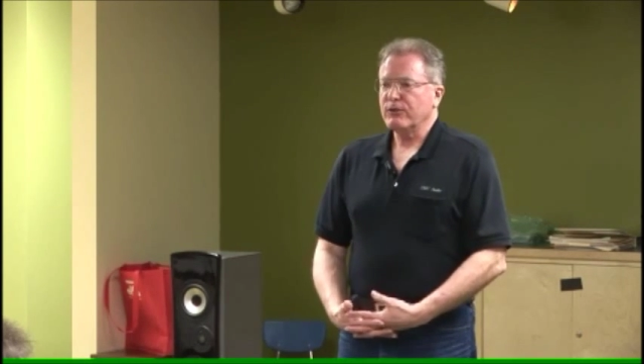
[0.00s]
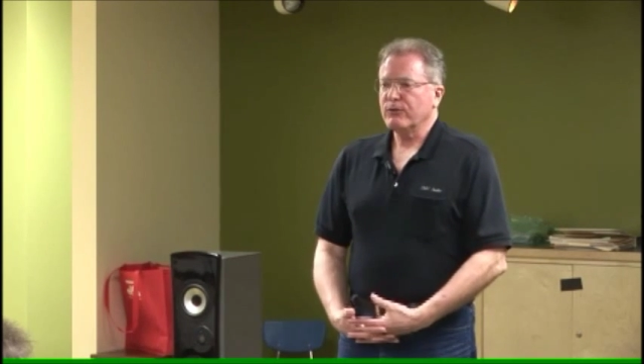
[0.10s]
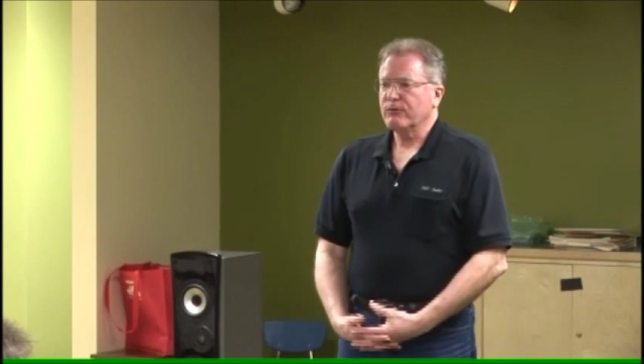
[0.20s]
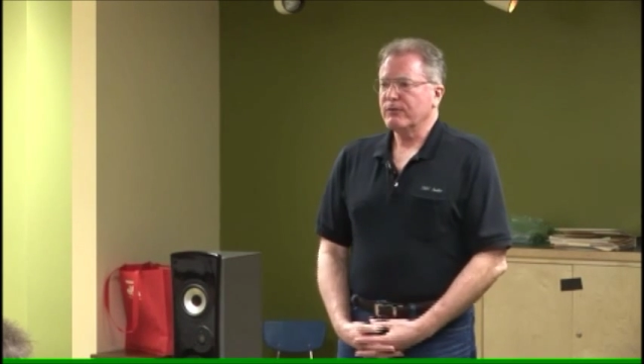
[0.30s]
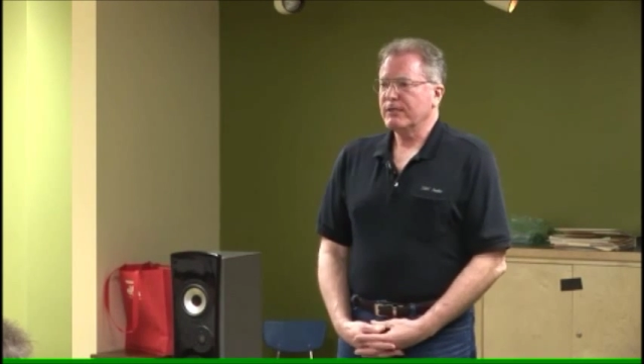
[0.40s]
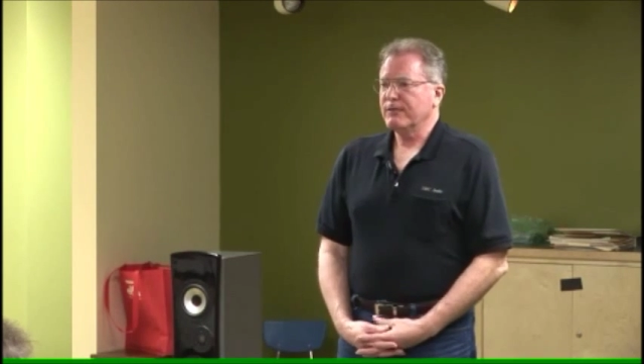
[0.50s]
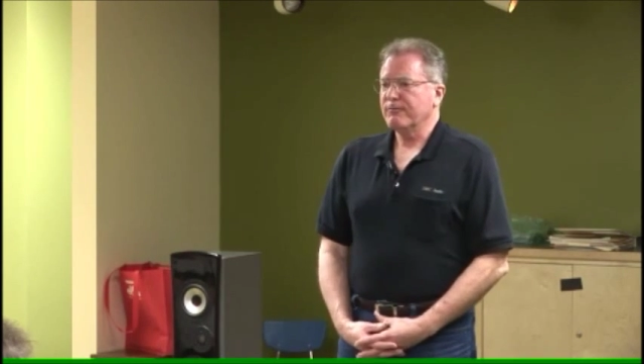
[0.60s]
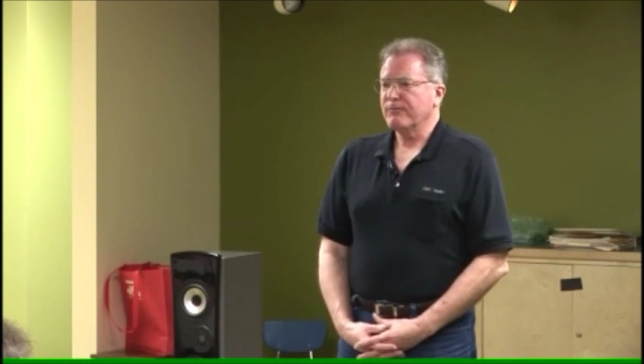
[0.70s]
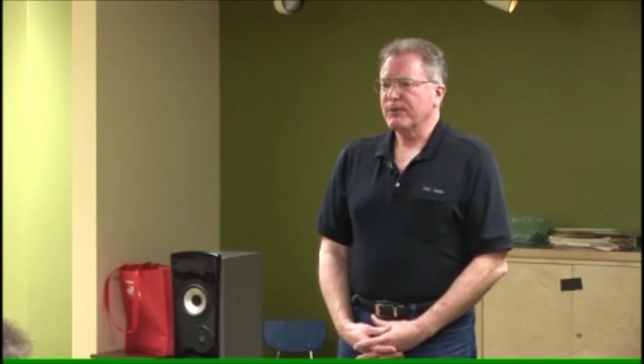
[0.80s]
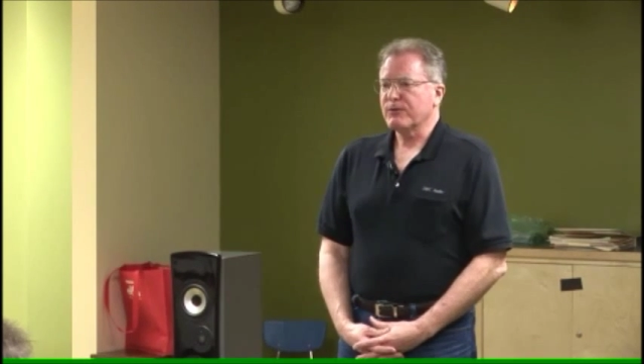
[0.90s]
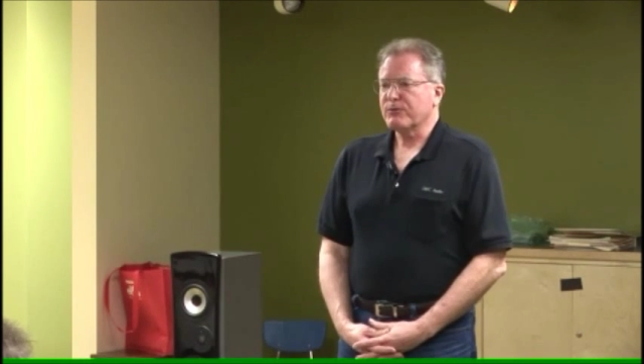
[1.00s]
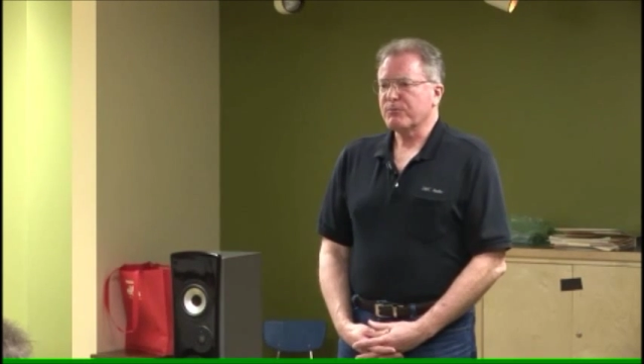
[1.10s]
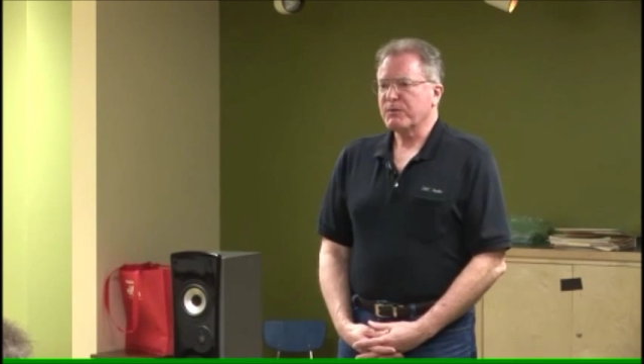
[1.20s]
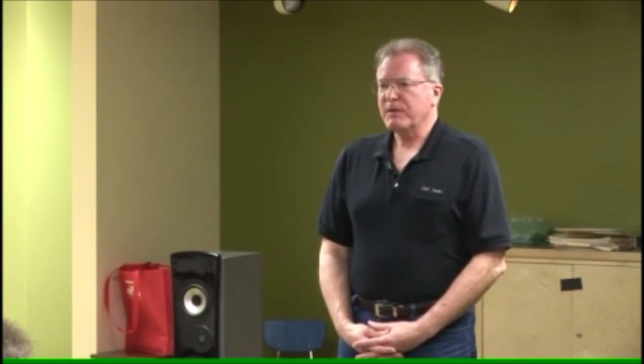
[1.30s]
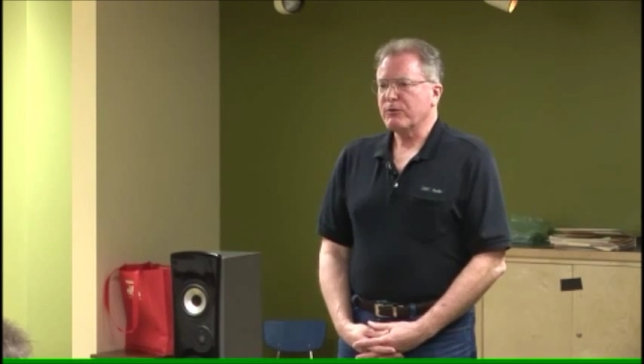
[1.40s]
know there's
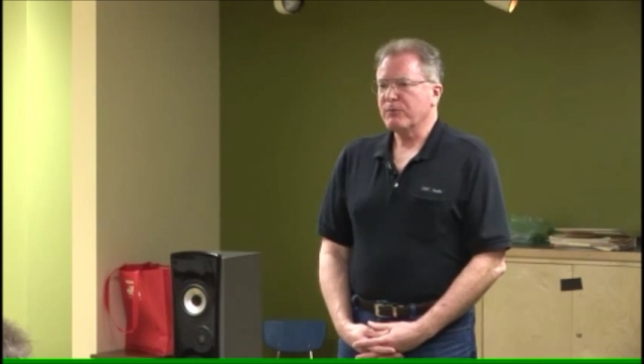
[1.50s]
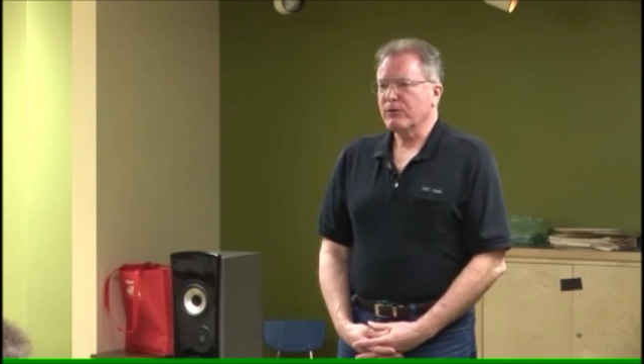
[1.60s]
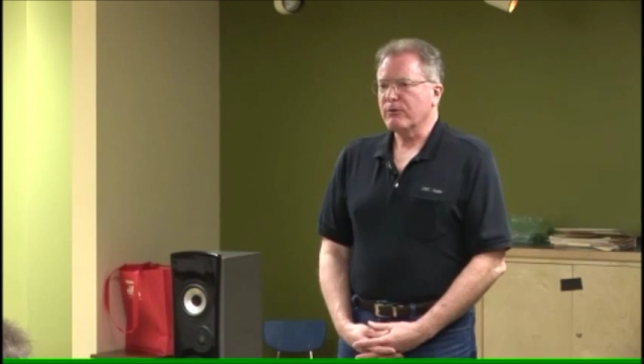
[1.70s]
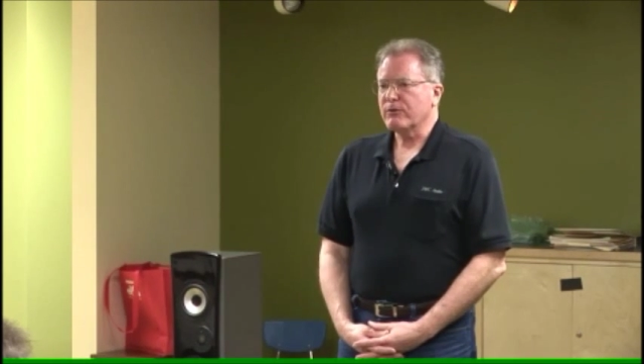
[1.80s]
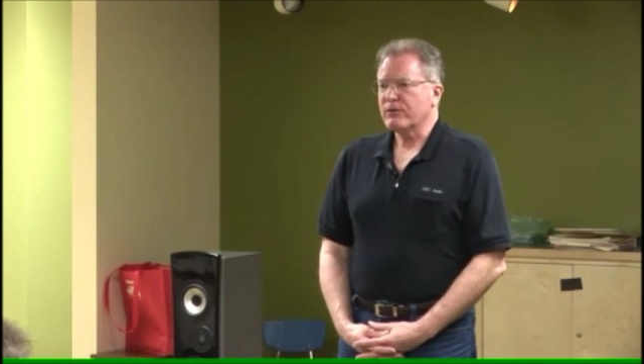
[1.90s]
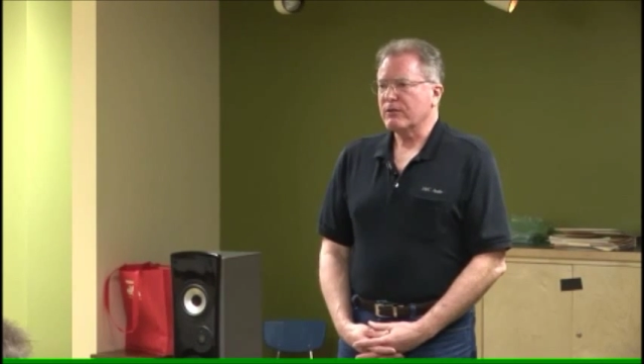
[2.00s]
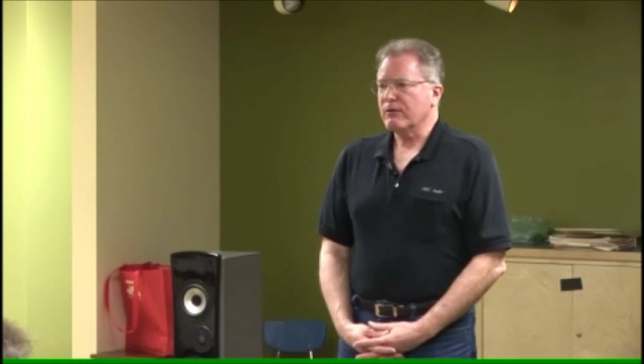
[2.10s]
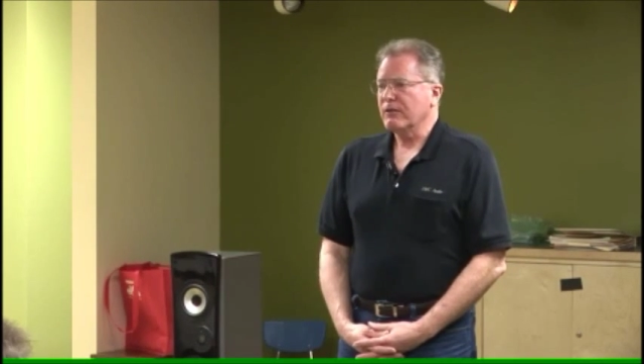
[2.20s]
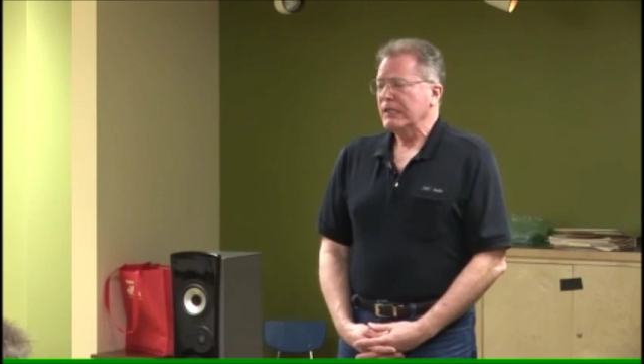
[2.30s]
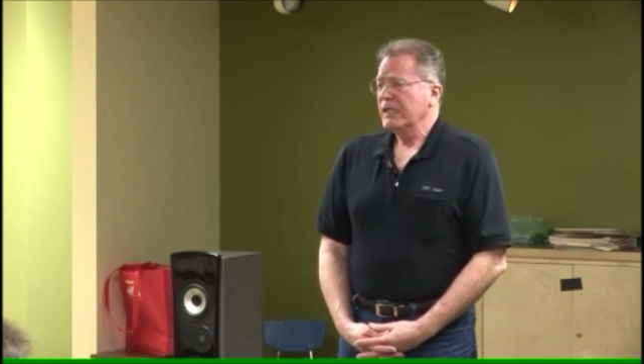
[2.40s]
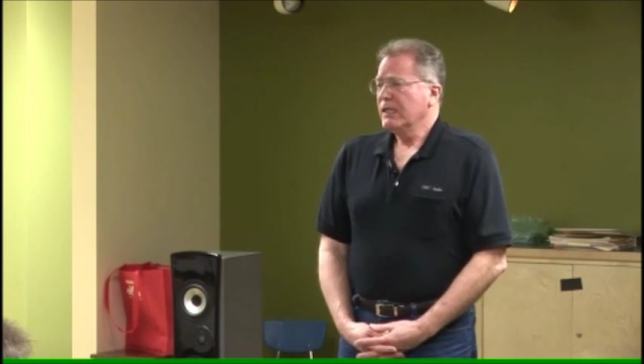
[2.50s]
some speaker builders here.